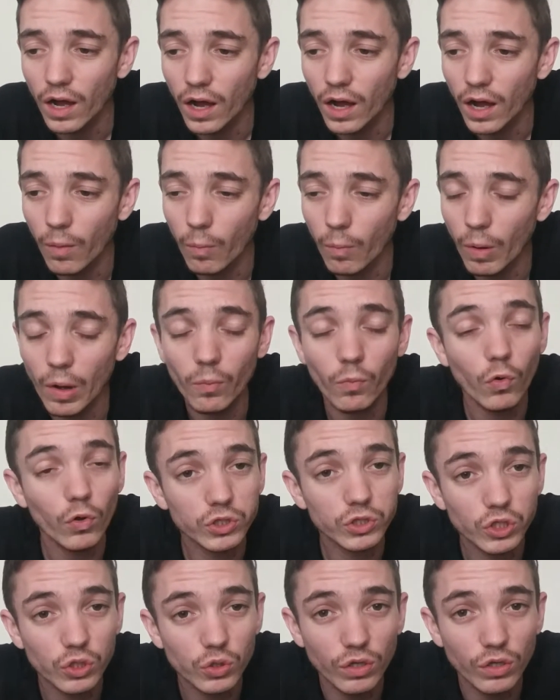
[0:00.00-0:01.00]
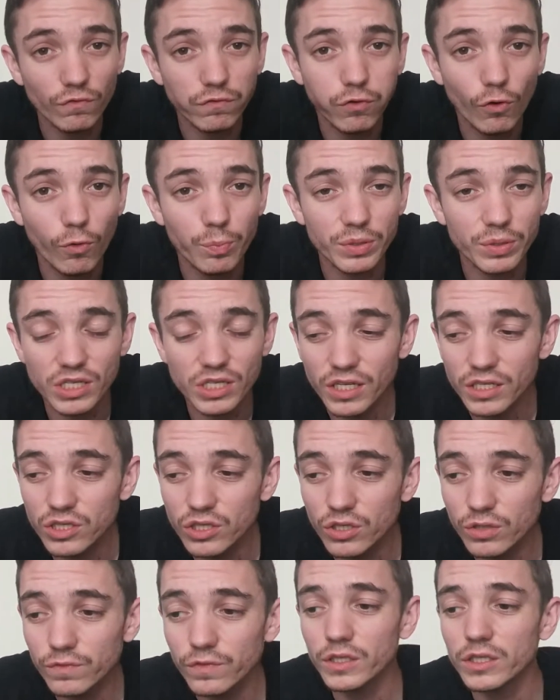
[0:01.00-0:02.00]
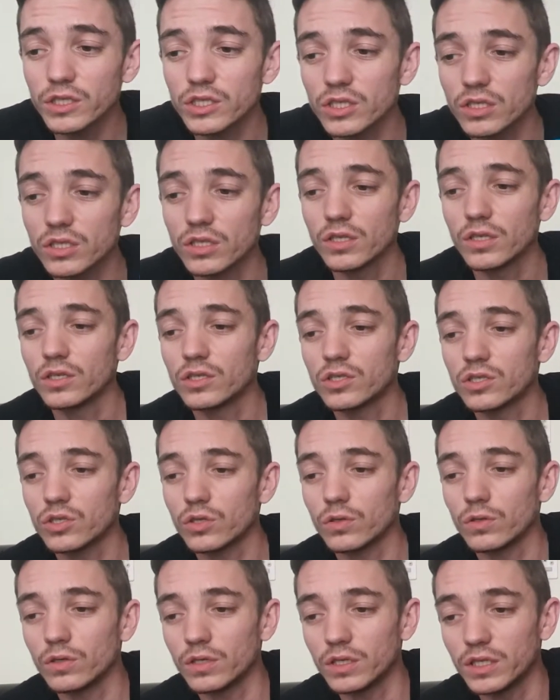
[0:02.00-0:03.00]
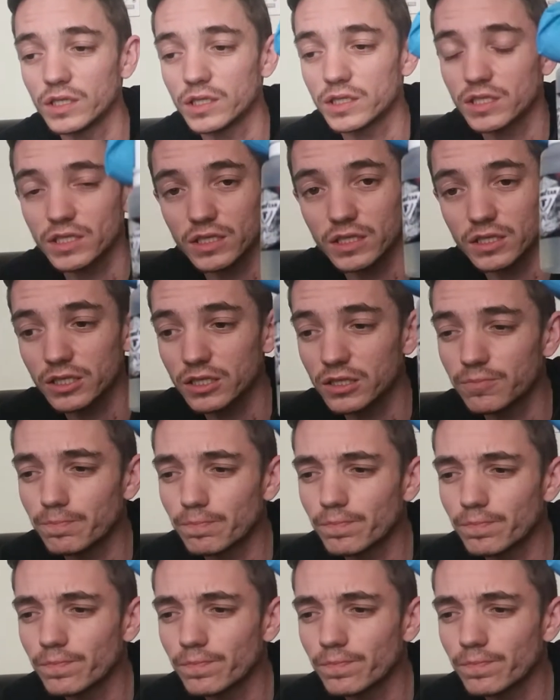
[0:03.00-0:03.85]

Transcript: I'm also doing 4% of it, so it's,